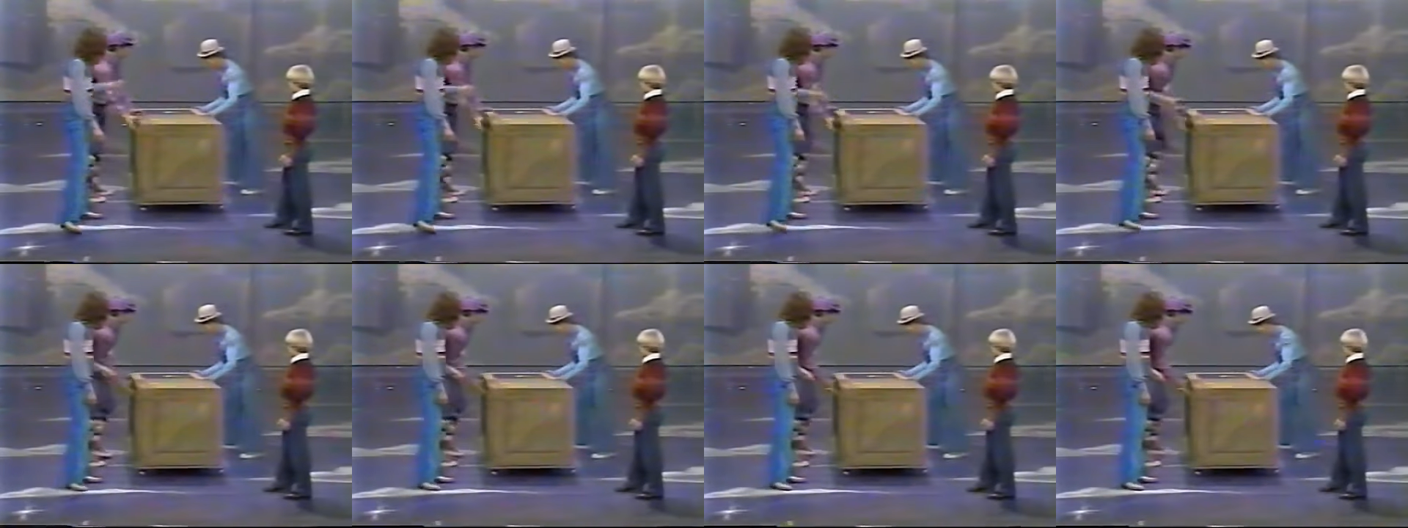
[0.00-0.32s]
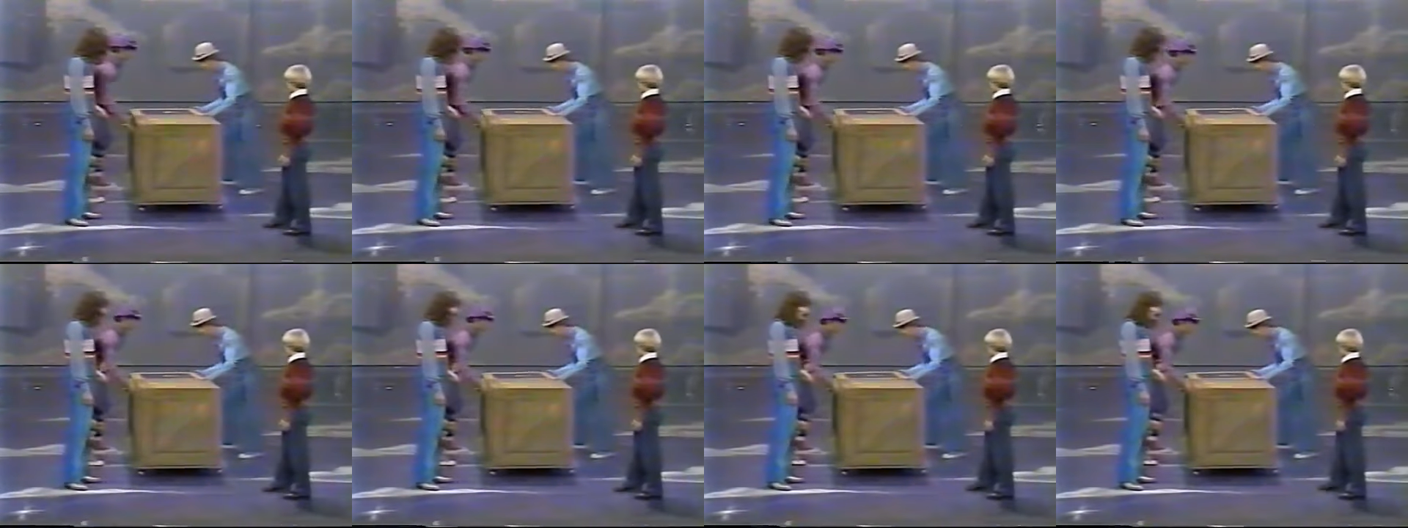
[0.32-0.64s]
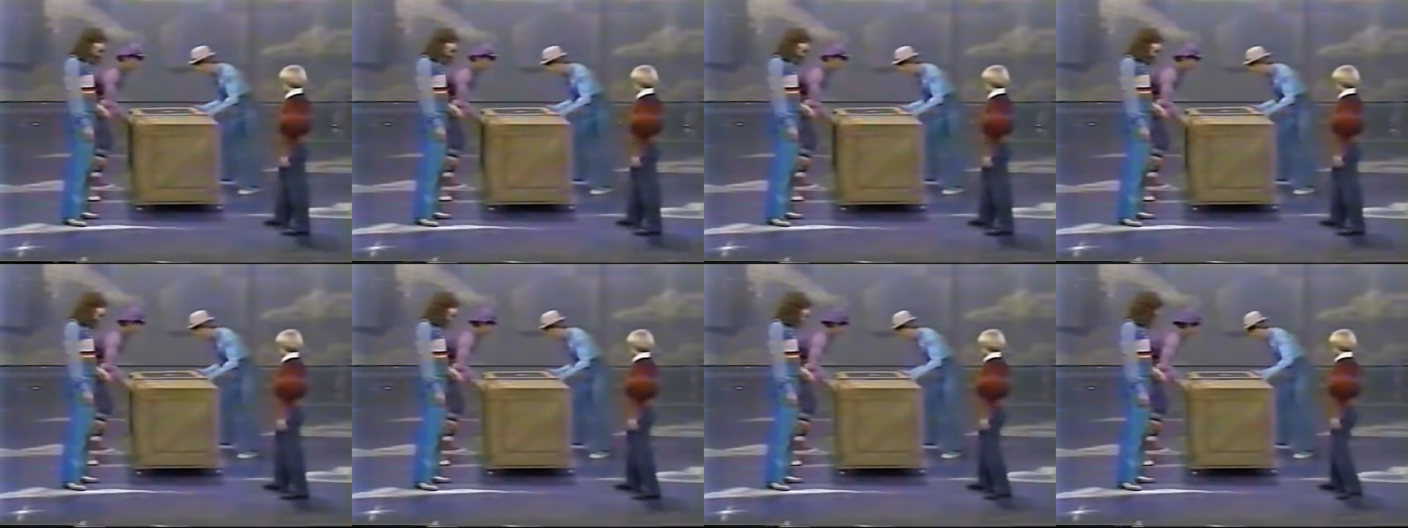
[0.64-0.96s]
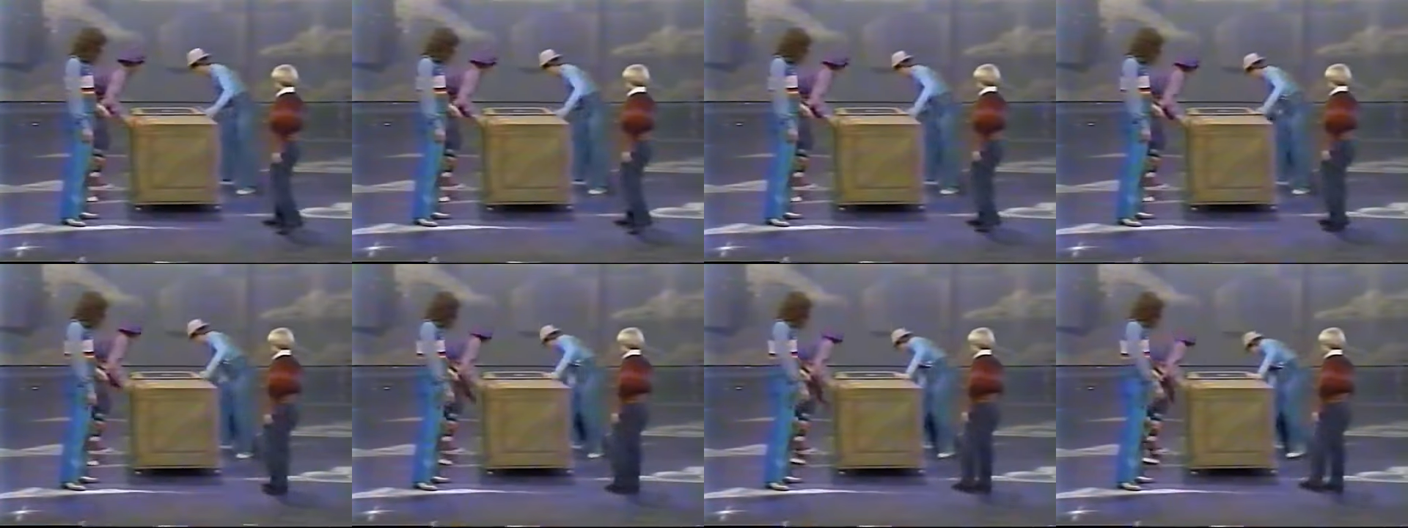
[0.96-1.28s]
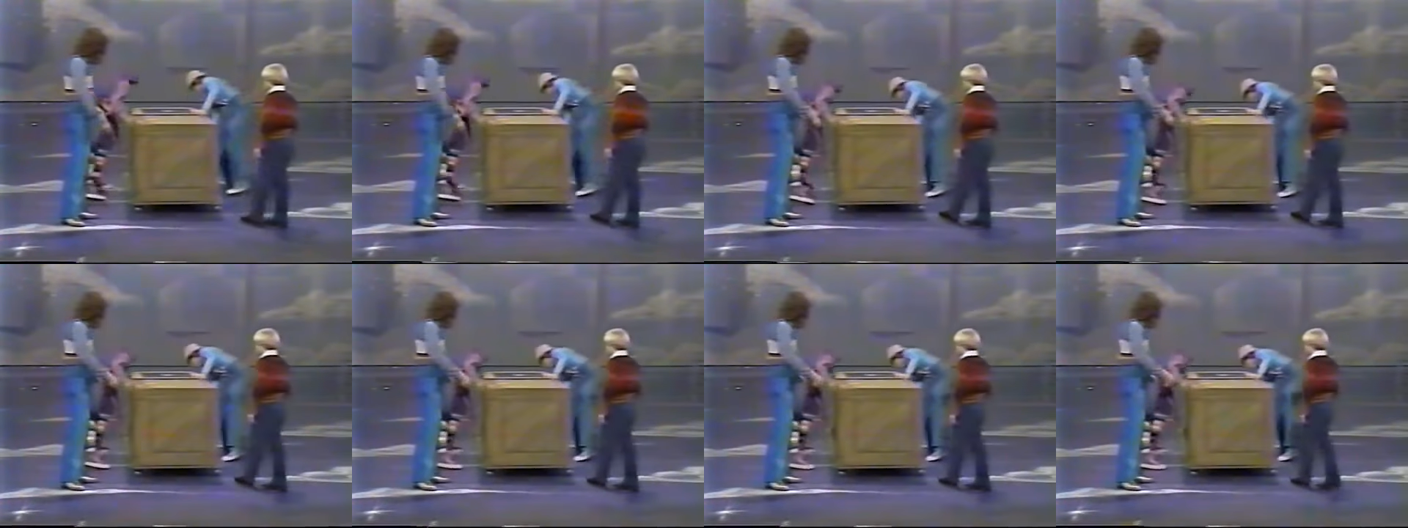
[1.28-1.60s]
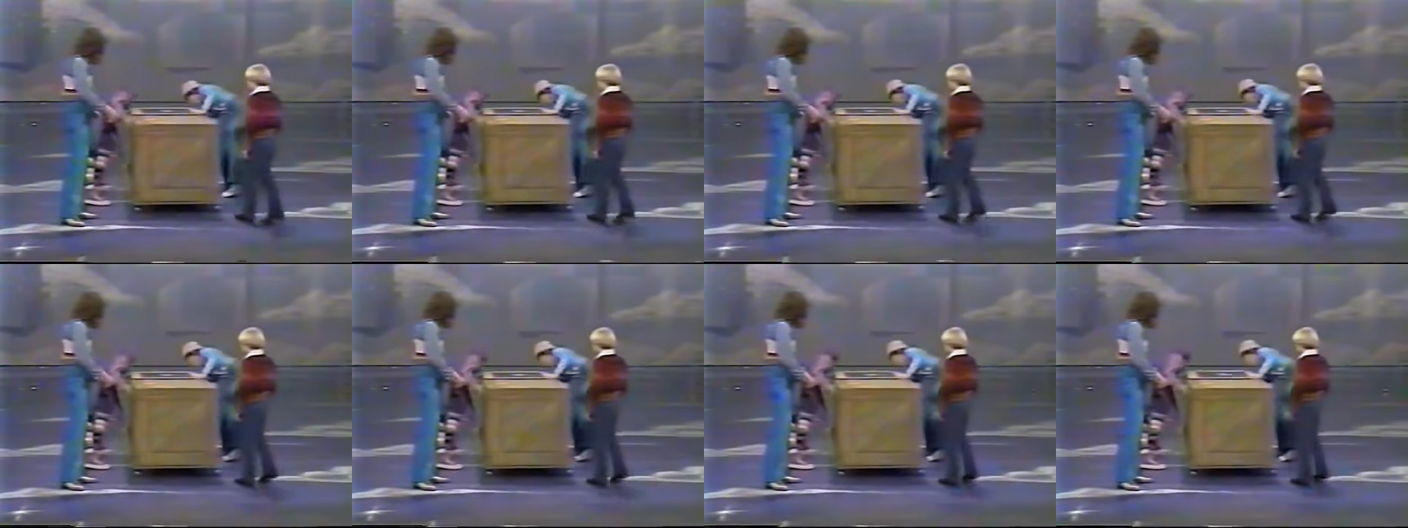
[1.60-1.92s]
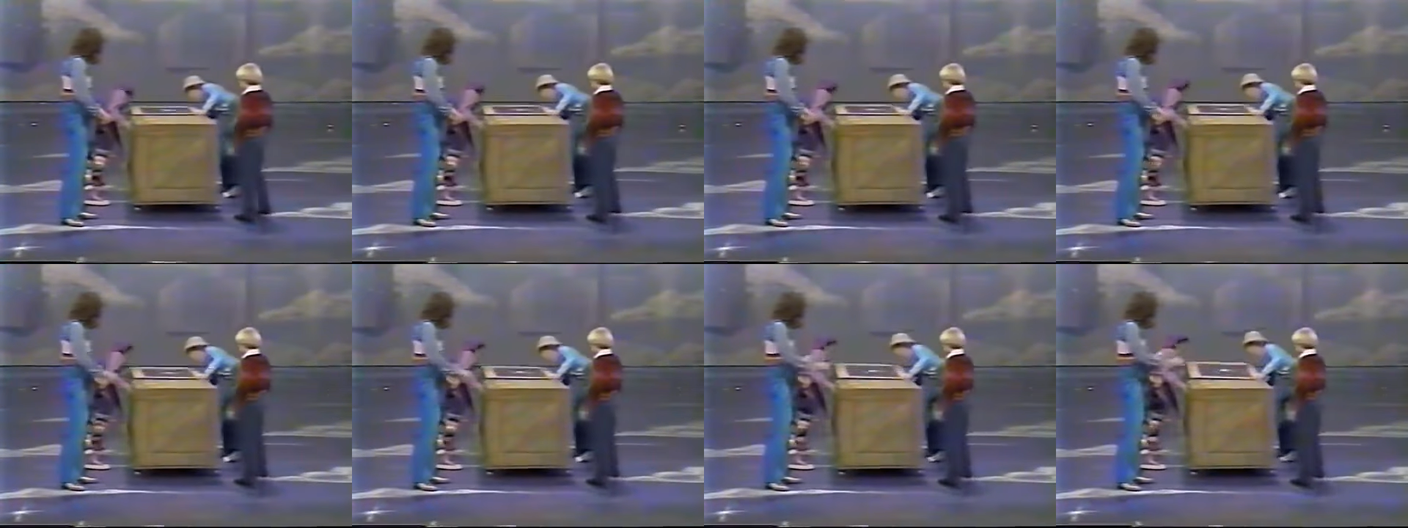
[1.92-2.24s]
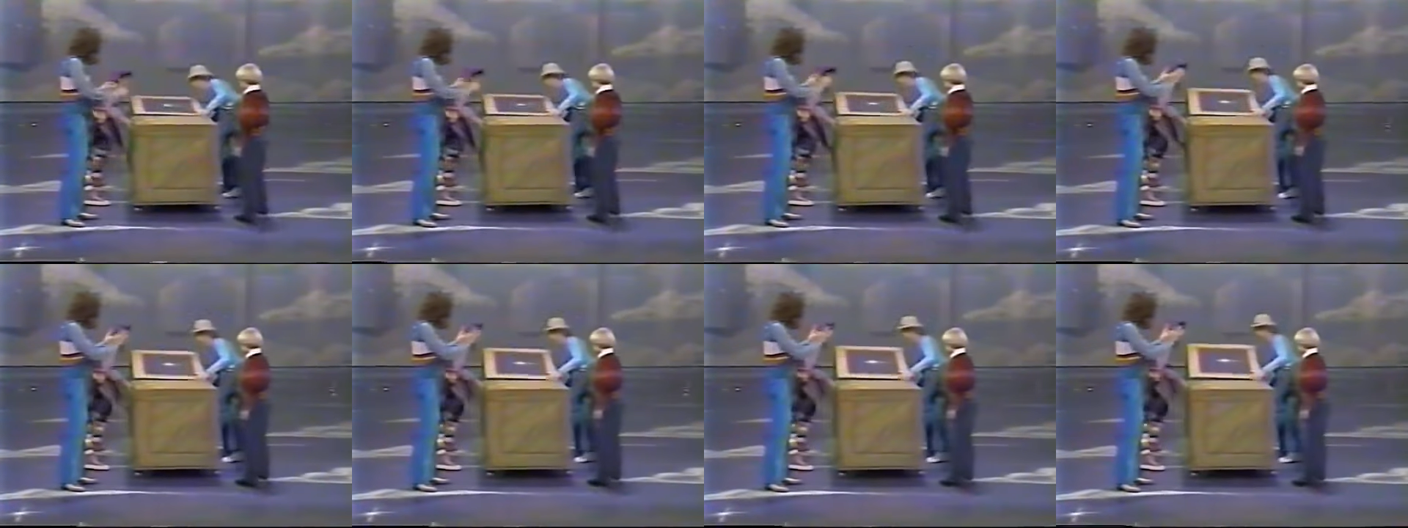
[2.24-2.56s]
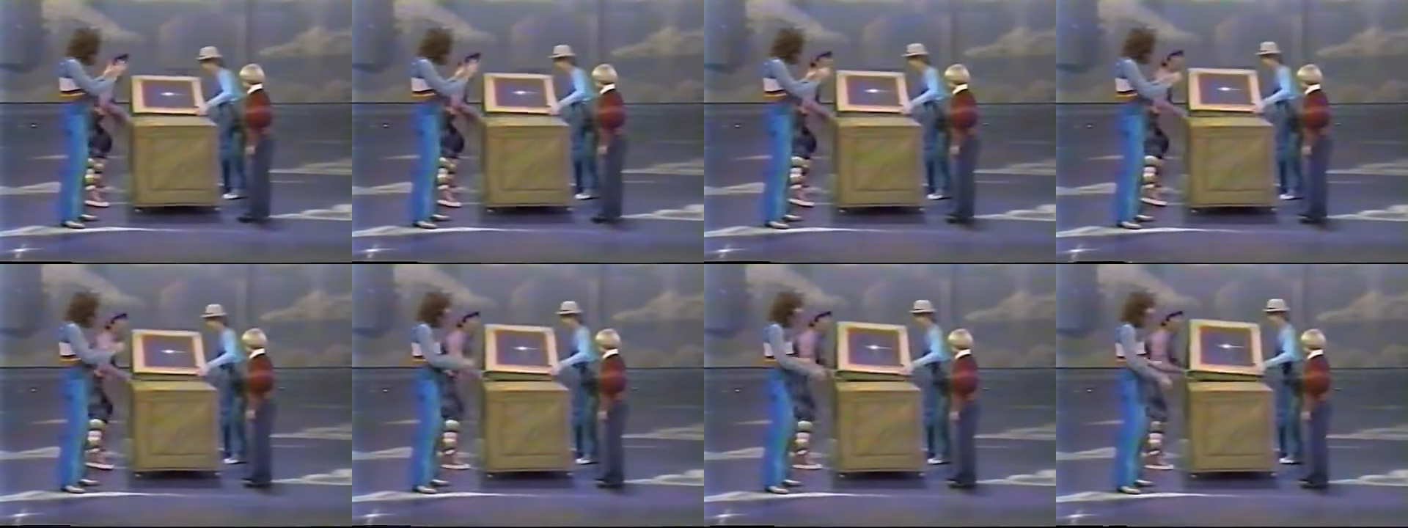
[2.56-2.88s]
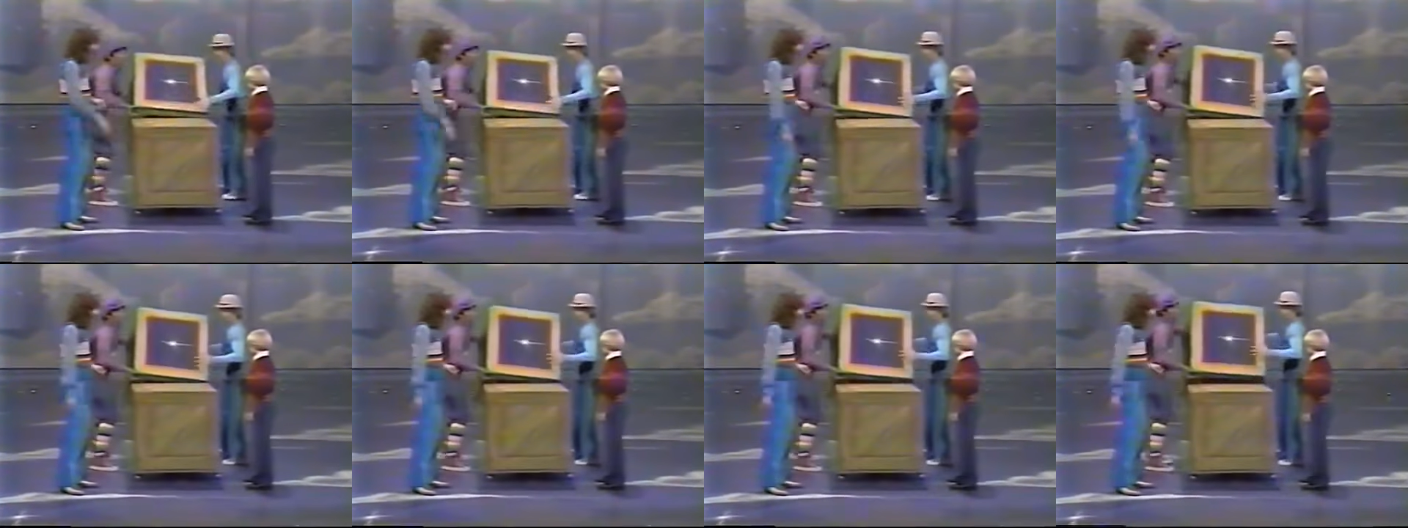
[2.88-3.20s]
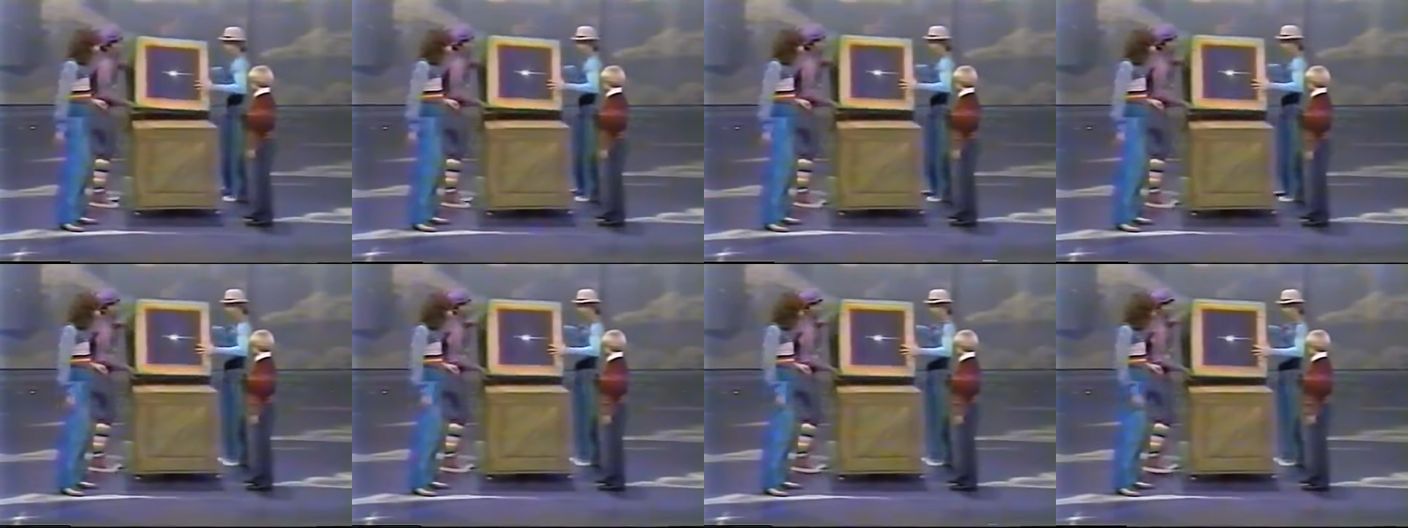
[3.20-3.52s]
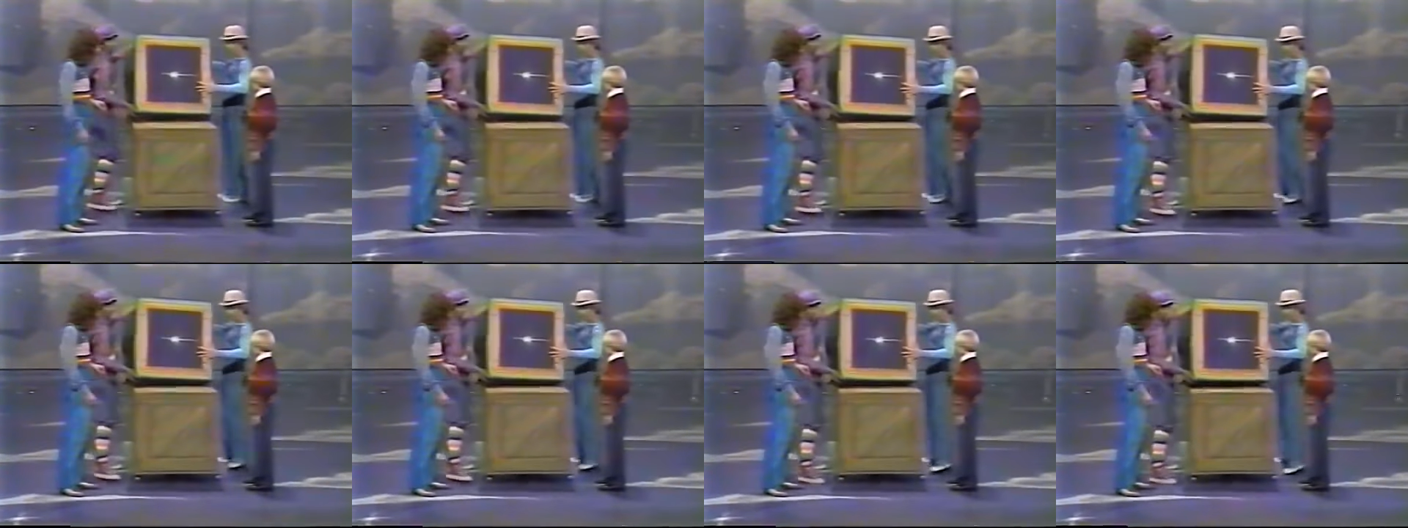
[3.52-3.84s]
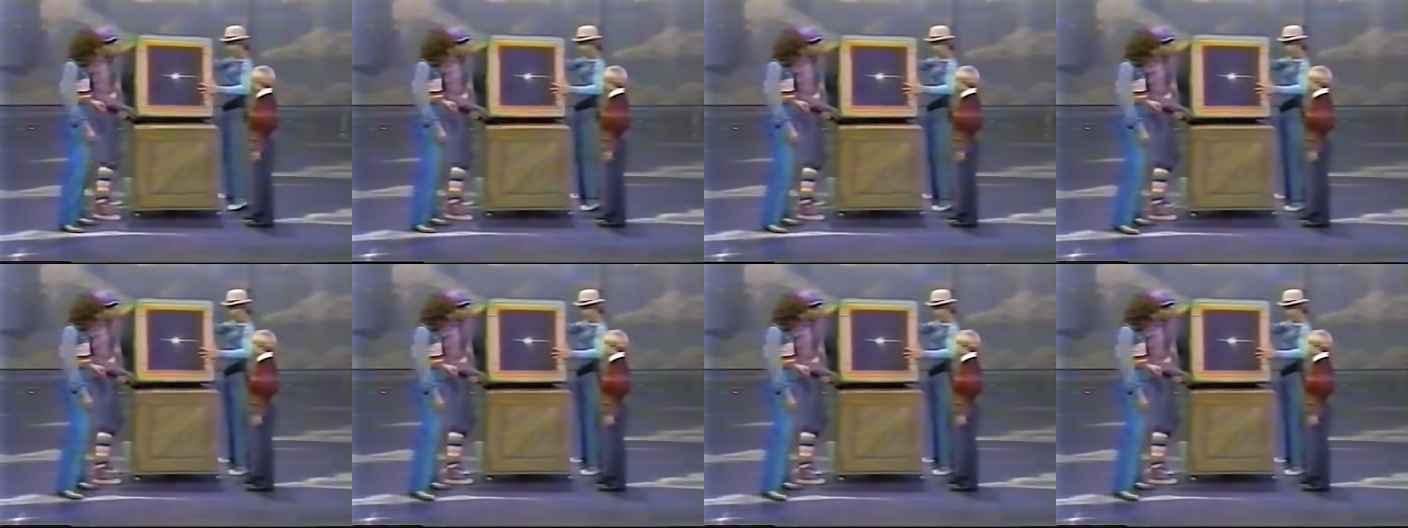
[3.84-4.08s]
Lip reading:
No face is visible, so there are no lips to read.